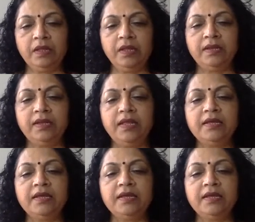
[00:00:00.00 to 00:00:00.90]
Take a
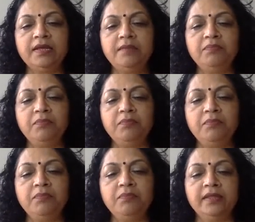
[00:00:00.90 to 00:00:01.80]
deep
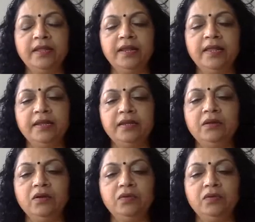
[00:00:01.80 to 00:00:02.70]
breath and let it
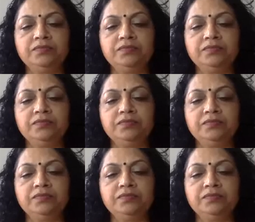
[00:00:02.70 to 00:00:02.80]
go.